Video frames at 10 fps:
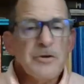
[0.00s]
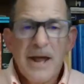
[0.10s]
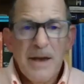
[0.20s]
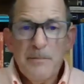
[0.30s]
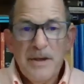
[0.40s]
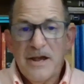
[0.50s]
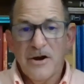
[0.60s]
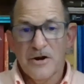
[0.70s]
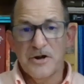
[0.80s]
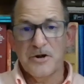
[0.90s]
you can't
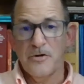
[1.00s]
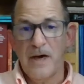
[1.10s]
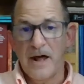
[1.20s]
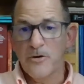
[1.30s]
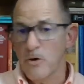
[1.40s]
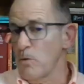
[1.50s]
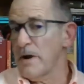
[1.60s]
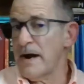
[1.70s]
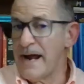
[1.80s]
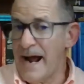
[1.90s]
be here to do that,
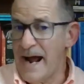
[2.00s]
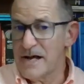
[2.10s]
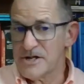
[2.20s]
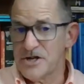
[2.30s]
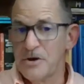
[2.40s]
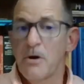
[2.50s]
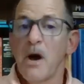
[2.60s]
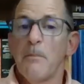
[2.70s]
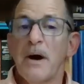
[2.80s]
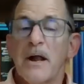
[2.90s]
nor would I ask you.